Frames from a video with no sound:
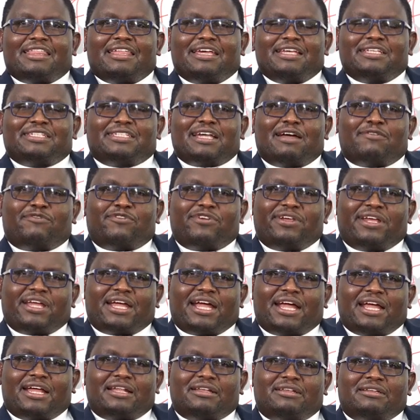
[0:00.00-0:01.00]
East
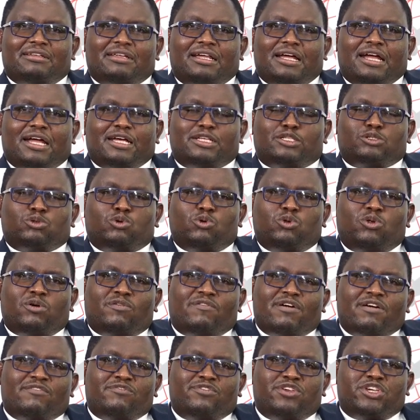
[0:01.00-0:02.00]
African School of
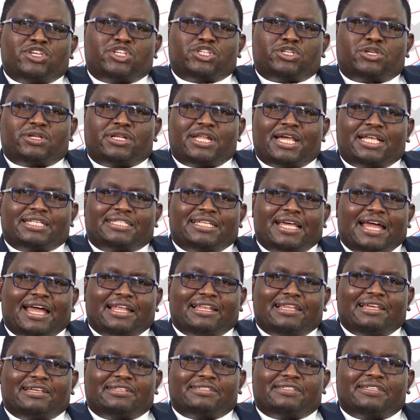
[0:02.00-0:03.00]
Aviation, as I
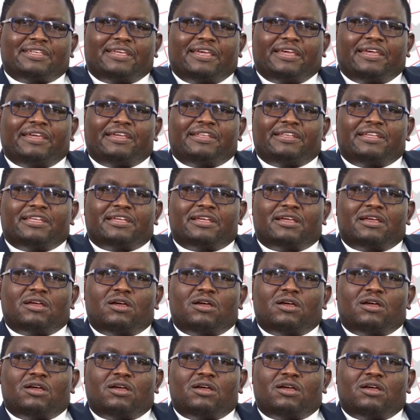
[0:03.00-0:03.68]
earlier said,